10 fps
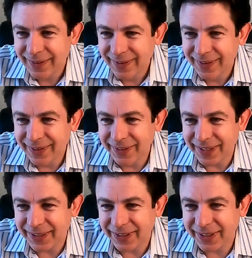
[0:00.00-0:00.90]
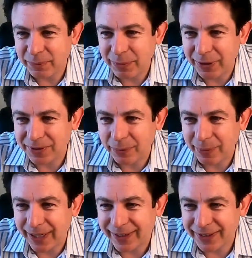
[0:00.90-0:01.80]
Oh, yeah, Claudia meows in the
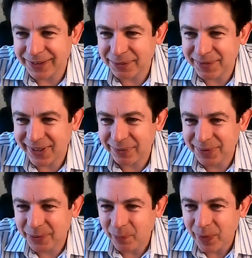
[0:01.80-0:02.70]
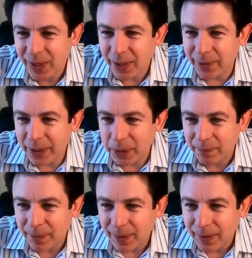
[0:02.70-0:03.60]
background sometimes. All right.
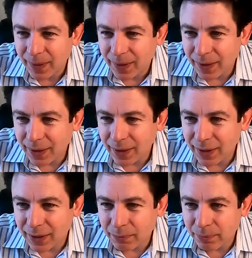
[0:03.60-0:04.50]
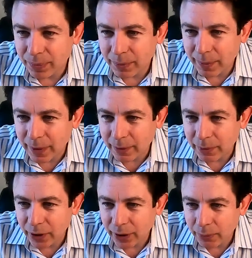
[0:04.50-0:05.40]
Bada
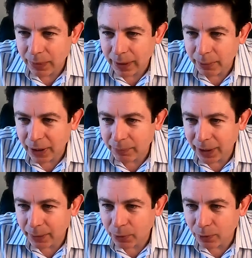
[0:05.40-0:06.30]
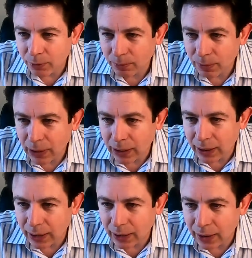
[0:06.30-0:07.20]
bing, bada boom.